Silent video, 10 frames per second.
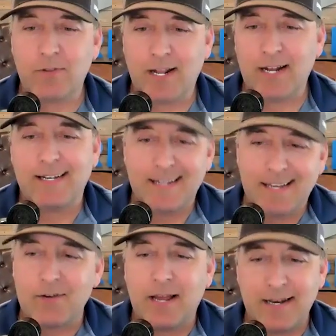that I need
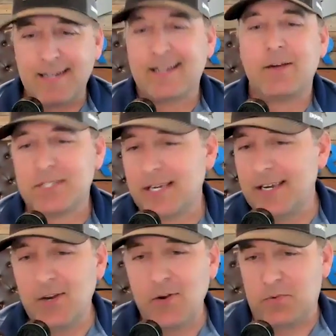to come see
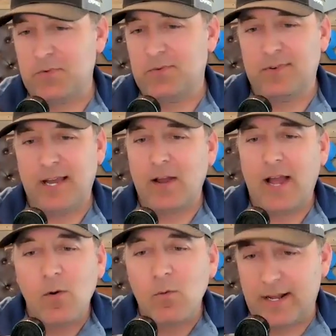you?
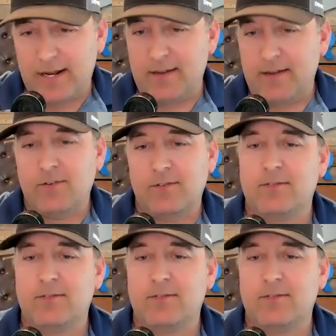How would I know?